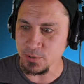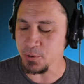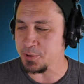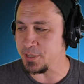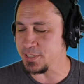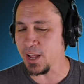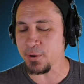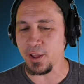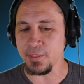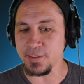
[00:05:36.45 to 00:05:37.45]
So he's now
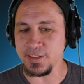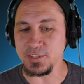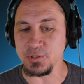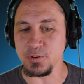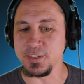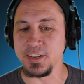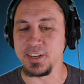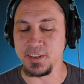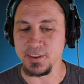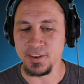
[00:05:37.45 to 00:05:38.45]
got he's interested
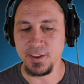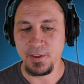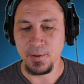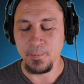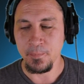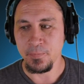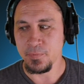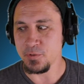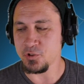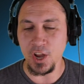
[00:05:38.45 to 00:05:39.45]
in
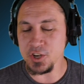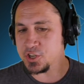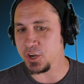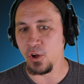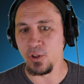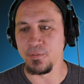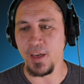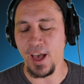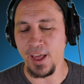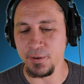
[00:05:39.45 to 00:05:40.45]
changing all of
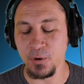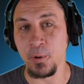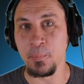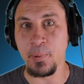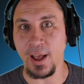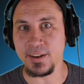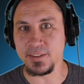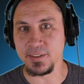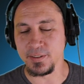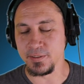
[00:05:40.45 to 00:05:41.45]
that and going back
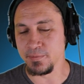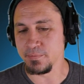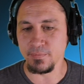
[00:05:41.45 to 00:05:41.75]
to